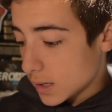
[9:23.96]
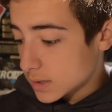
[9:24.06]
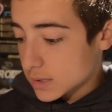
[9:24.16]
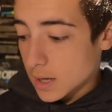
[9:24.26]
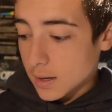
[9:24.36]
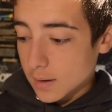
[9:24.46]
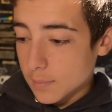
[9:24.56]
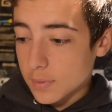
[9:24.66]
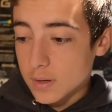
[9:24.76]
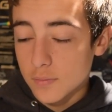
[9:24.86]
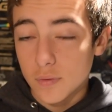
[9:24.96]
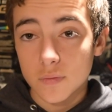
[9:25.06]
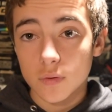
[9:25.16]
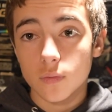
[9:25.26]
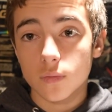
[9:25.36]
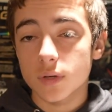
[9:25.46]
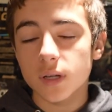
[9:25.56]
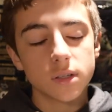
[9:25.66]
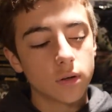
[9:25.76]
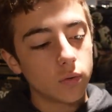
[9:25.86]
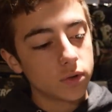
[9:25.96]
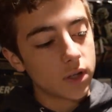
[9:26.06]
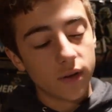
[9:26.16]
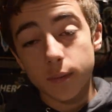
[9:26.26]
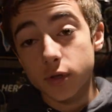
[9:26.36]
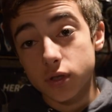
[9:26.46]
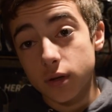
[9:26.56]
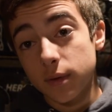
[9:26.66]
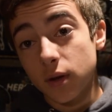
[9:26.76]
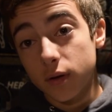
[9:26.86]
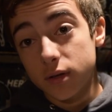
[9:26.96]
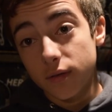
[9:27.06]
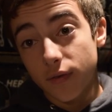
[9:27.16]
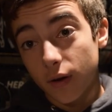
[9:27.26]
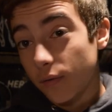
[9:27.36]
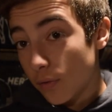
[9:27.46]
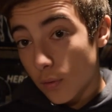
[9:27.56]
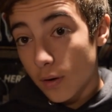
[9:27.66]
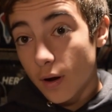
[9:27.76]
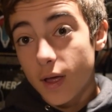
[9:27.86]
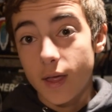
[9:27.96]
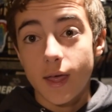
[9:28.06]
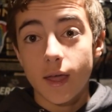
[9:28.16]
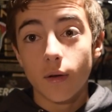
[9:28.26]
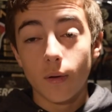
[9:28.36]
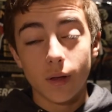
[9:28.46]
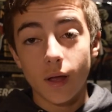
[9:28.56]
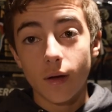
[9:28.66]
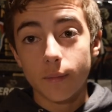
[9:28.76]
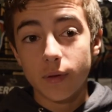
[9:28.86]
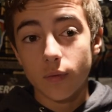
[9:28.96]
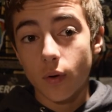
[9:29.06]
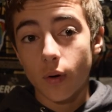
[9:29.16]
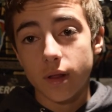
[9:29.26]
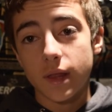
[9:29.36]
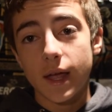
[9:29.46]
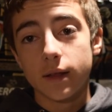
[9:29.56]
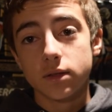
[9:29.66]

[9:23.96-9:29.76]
sock company review, tons of cool stuff. I'm also going to be going to the Final Four, and I'll be recording that.